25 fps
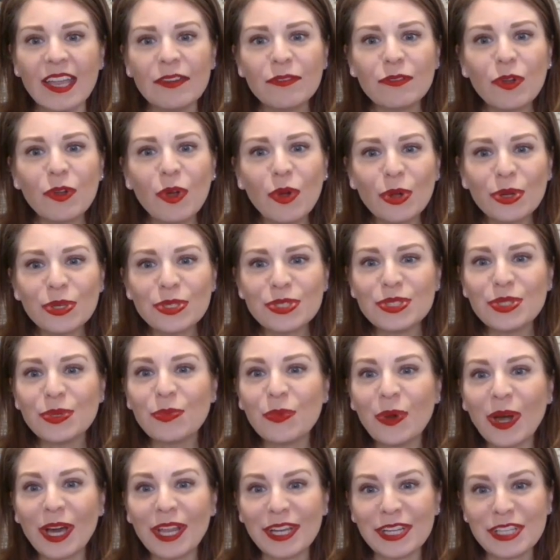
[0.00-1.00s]
of course, you
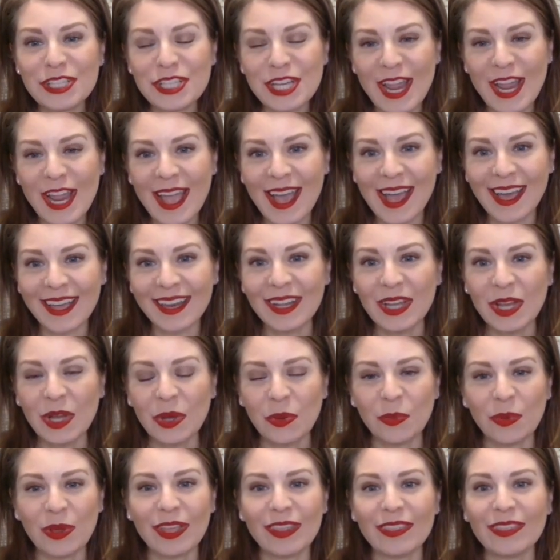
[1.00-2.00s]
want to chat
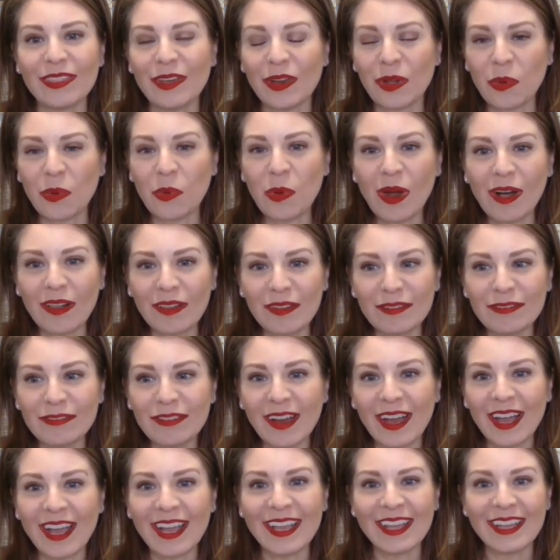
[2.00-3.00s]
with a
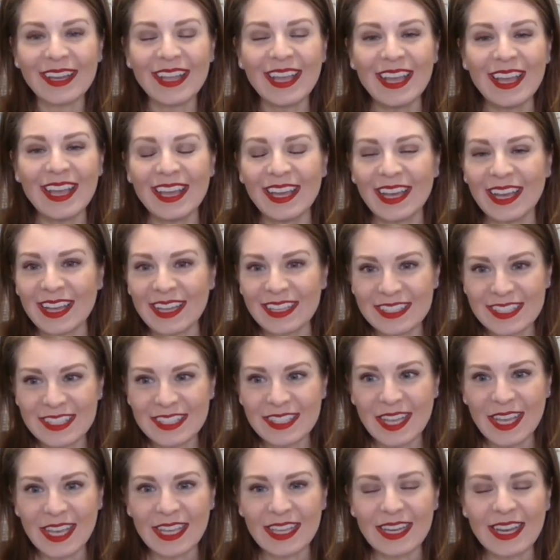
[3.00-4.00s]
qualified
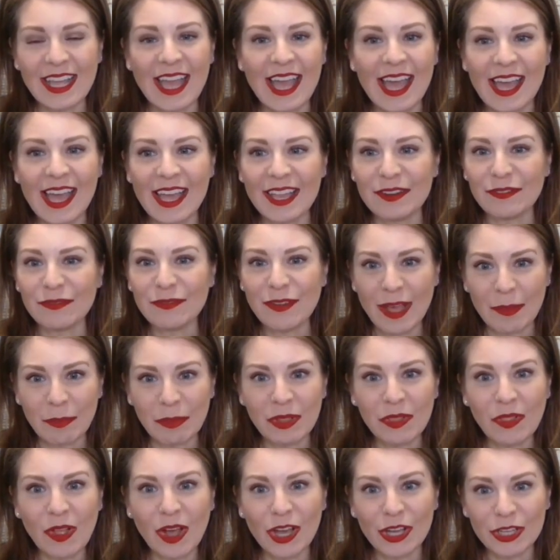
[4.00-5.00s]
estate and family
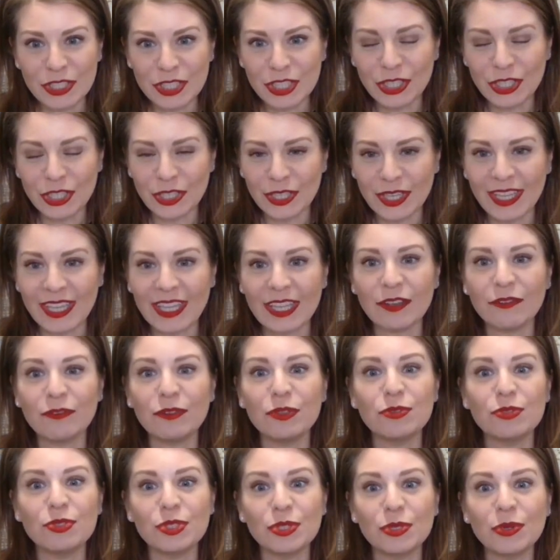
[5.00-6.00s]
law attorney if
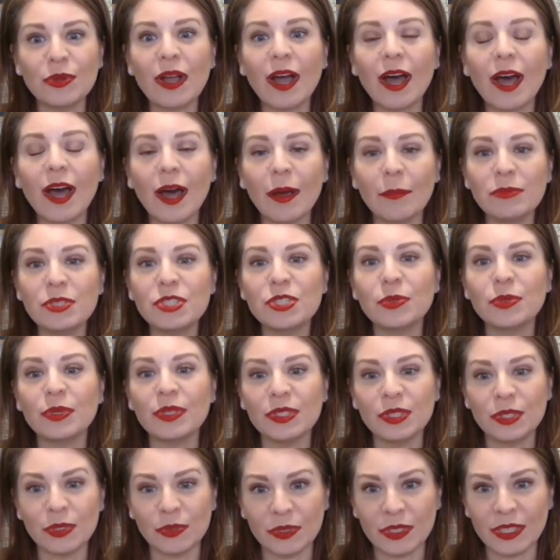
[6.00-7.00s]
you do come to a
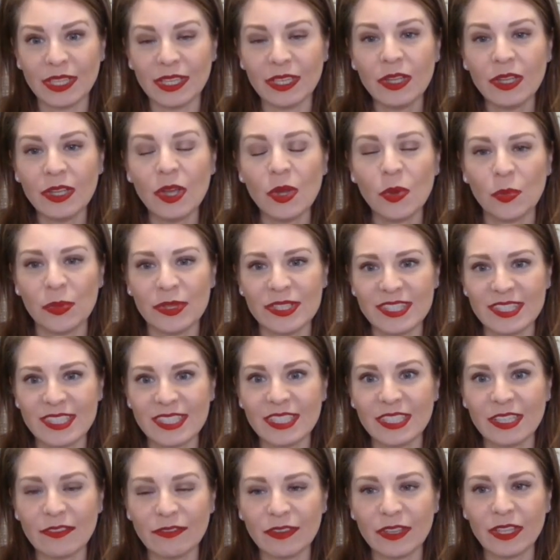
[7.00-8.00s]
union with
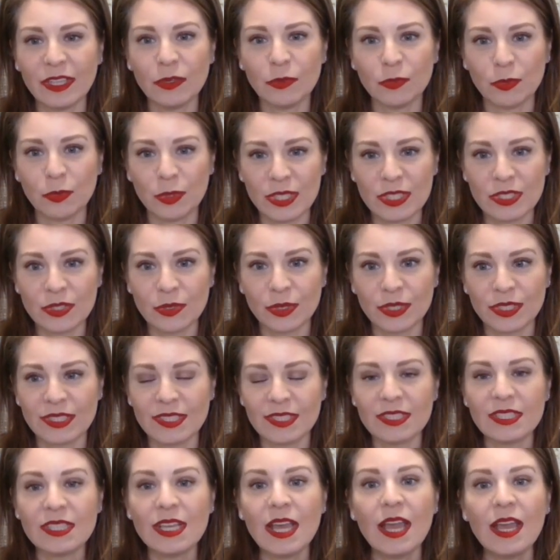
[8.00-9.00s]
significant
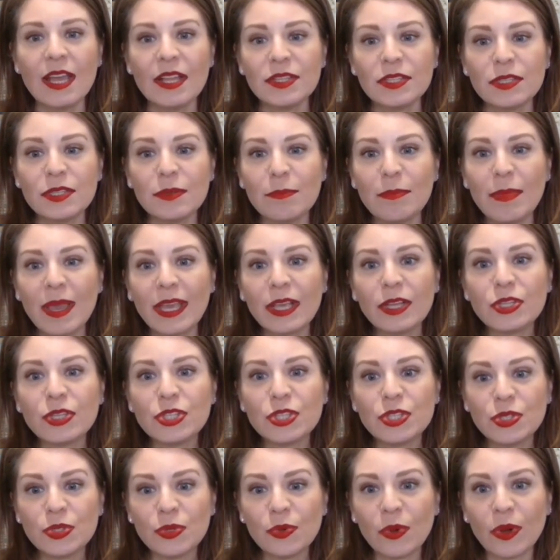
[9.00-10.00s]
resources to make
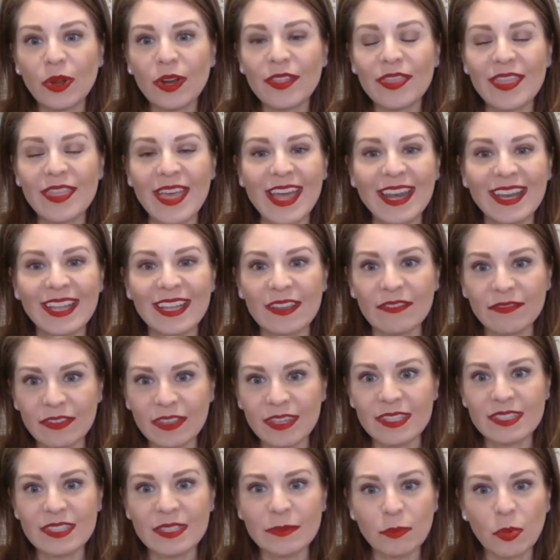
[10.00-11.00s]
sure that if it
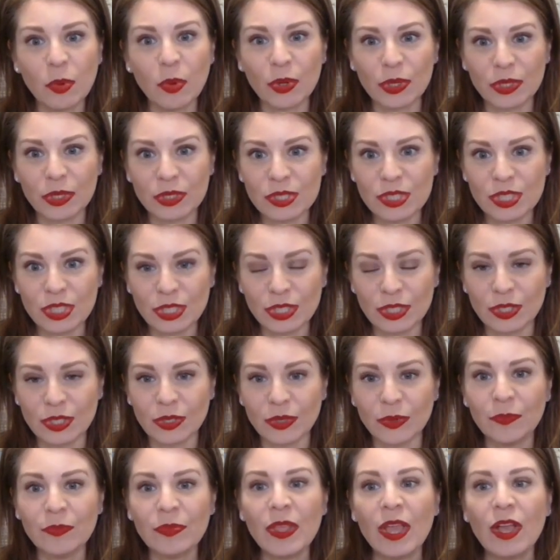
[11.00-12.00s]
is important to
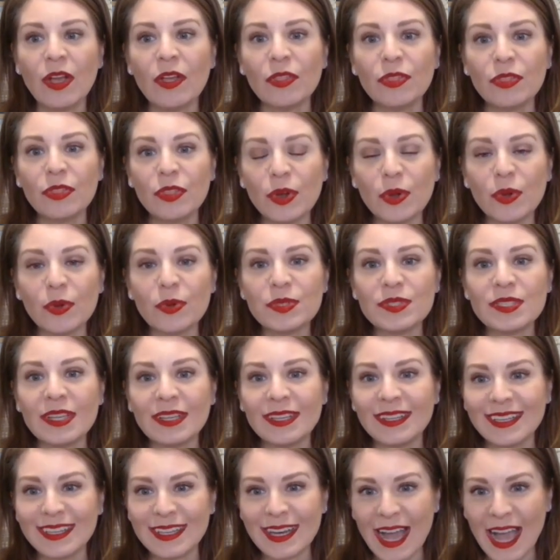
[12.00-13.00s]
you, those
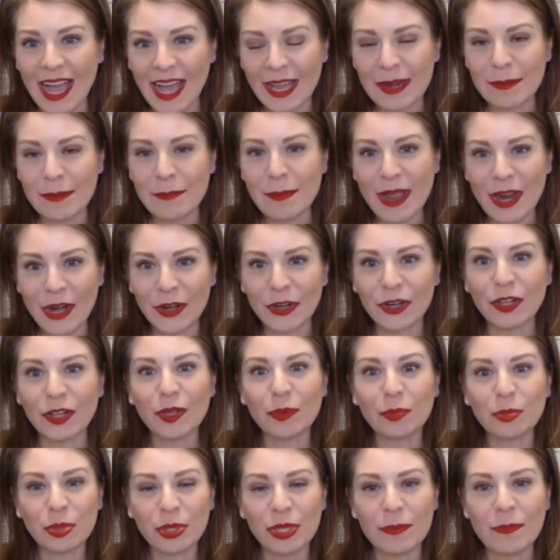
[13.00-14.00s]
non marital or
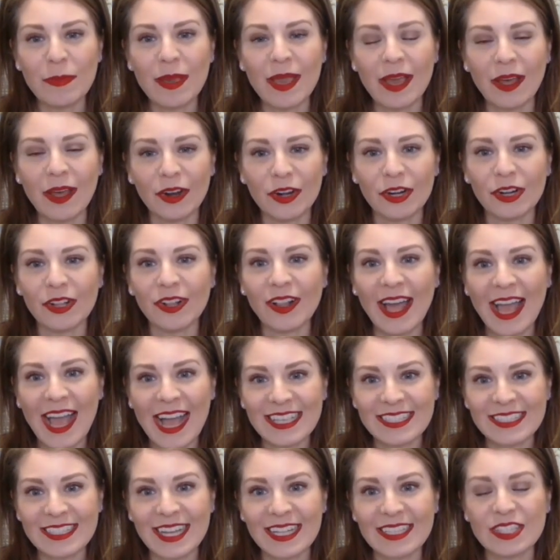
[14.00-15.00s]
premarital
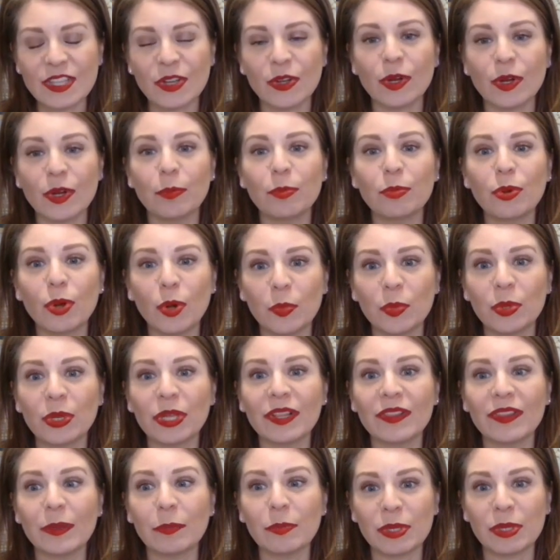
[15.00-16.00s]
assets are
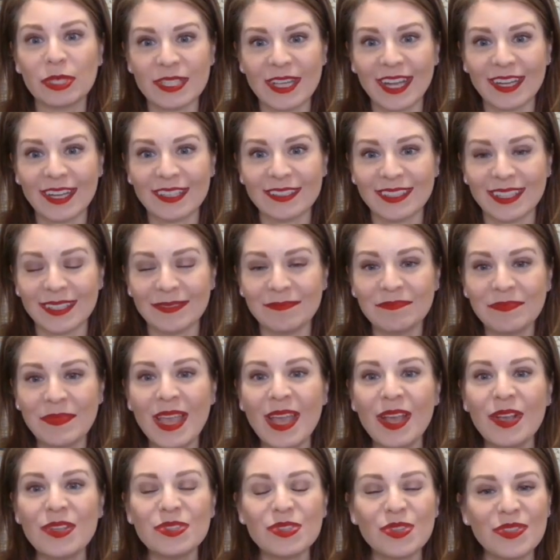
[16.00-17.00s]
appropriately protected.
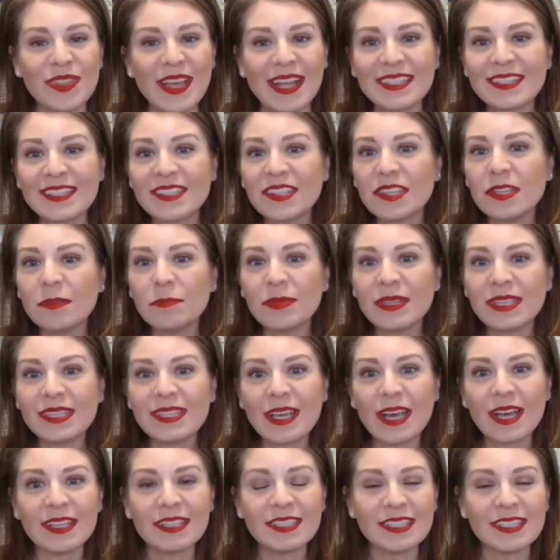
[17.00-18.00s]
So that's going to be
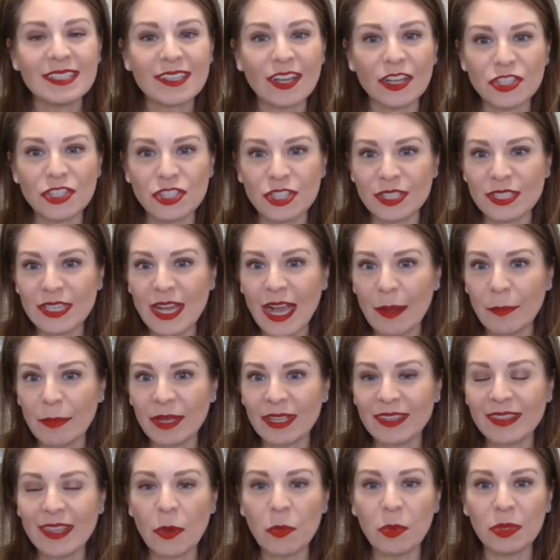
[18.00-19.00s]
a discussion
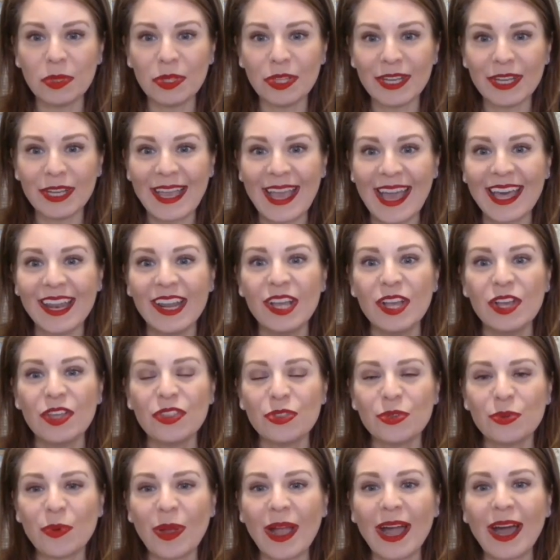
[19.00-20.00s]
topic that we'll look at
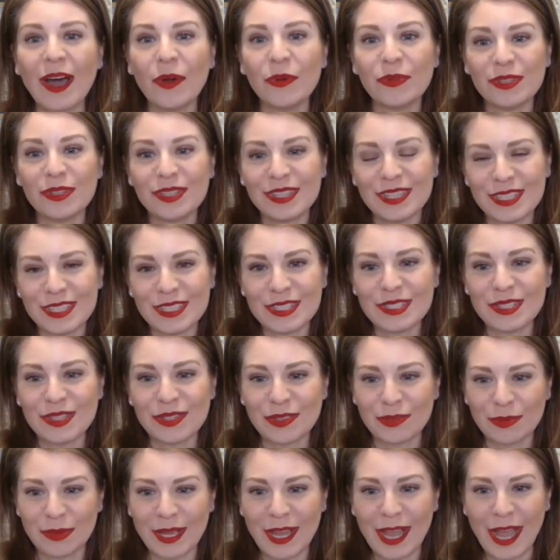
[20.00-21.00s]
throughout these
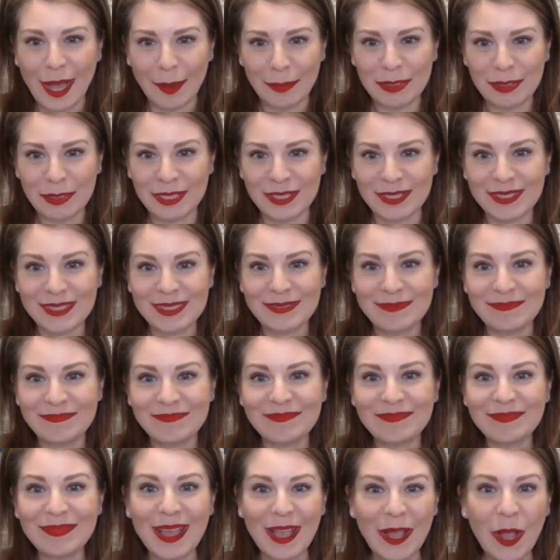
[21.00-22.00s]
three options.
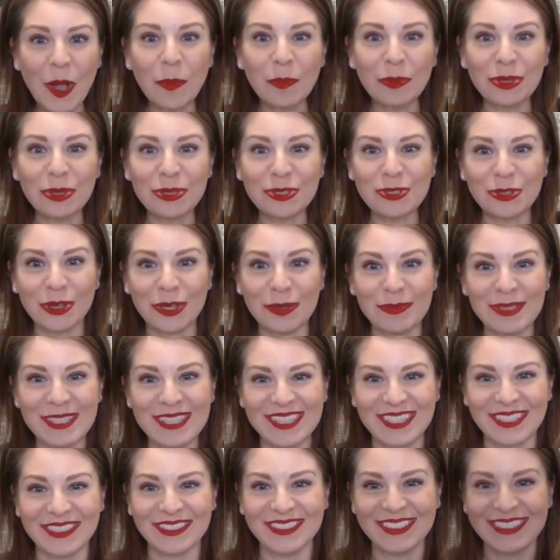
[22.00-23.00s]
I hope you'll join me
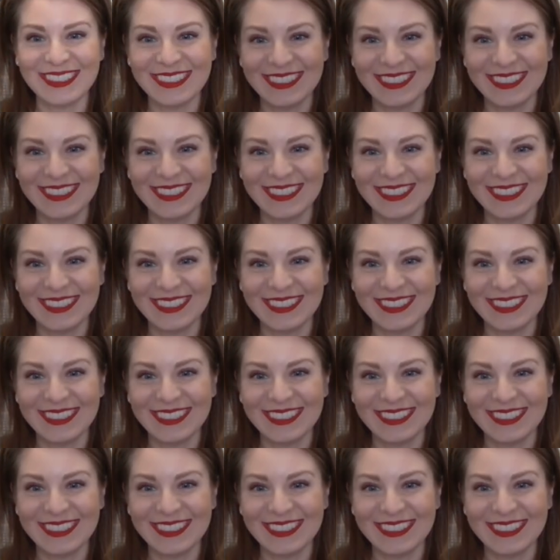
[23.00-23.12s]
soon.